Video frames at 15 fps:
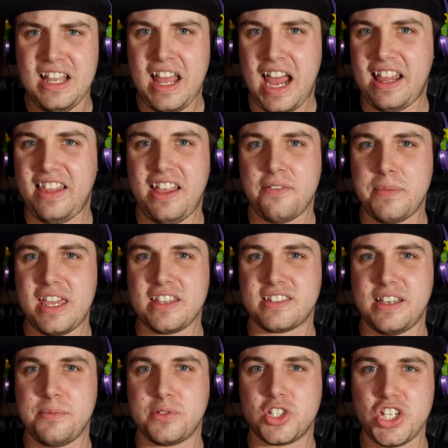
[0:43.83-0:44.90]
I love me
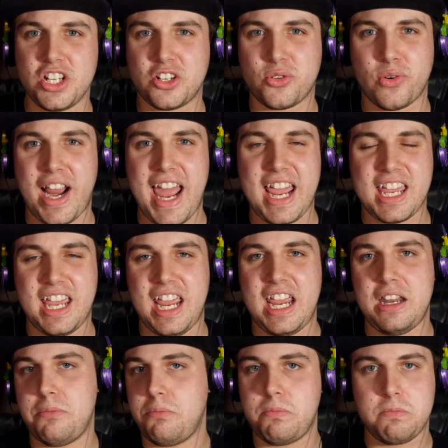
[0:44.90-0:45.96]
some good Crack,
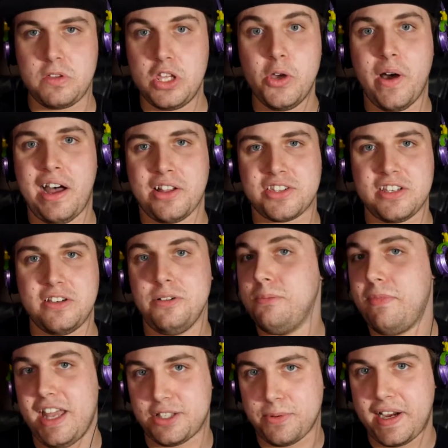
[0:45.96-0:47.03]
and you all too.
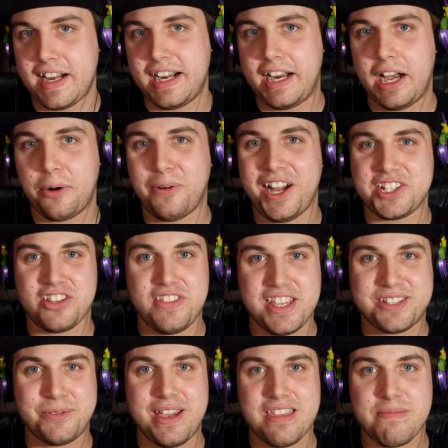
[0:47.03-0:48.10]
That's why you're here watching
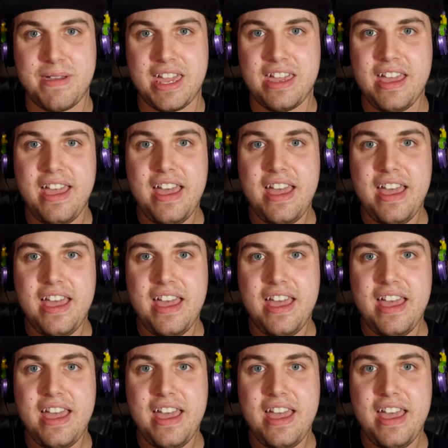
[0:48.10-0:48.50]
this with me.